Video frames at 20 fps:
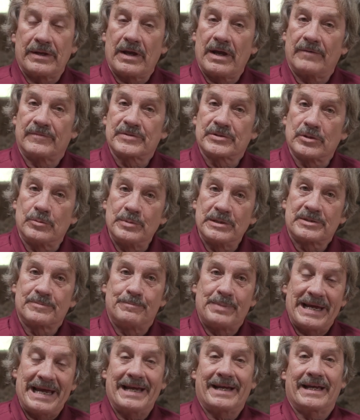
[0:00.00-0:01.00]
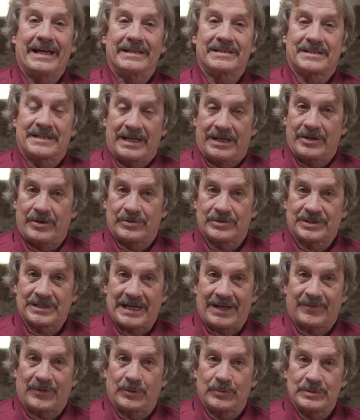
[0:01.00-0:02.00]
have so much bagasse down here in
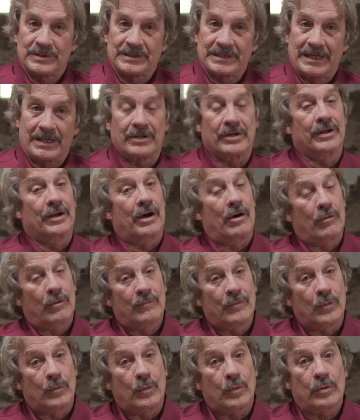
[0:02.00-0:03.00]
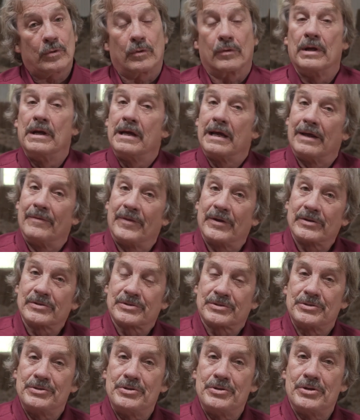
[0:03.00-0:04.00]
South Louisiana and all over the world, and
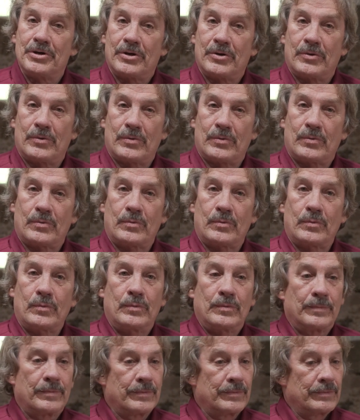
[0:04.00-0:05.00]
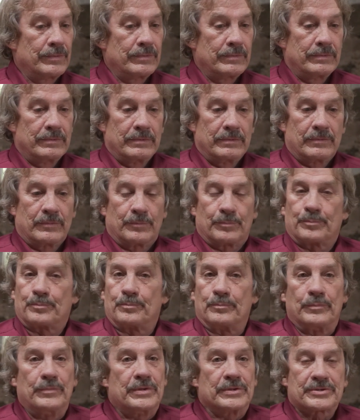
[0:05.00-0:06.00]
there's no,
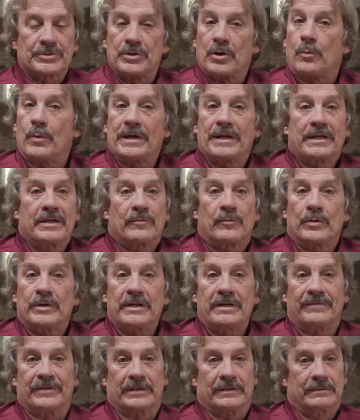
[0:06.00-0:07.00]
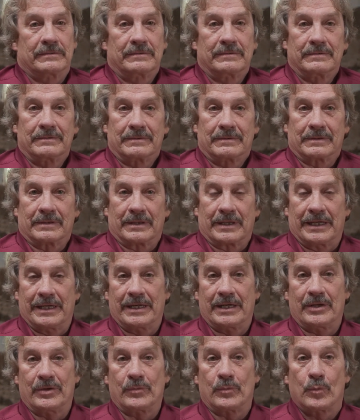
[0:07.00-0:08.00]
there's no way to get rid of it.
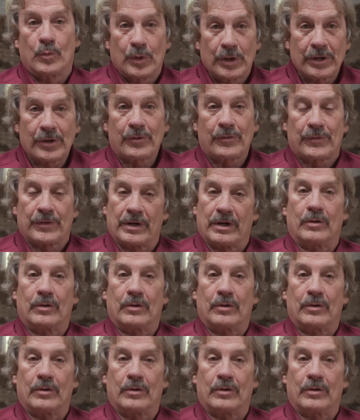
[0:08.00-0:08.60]
And we're the